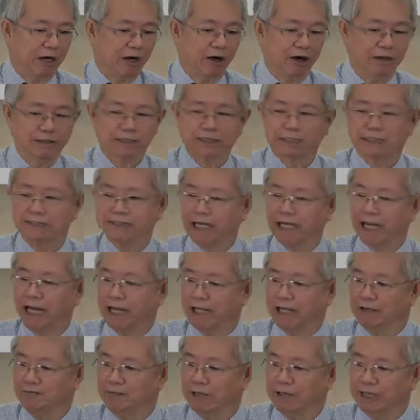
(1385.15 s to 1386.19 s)
on the
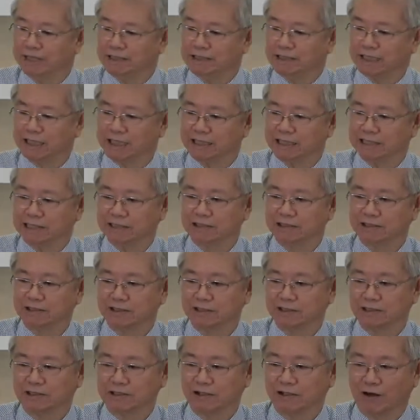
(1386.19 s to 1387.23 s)
daily basis
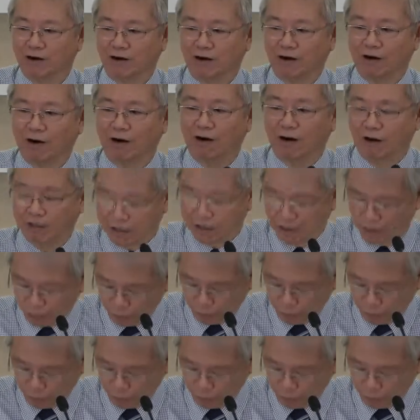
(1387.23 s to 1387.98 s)
or on the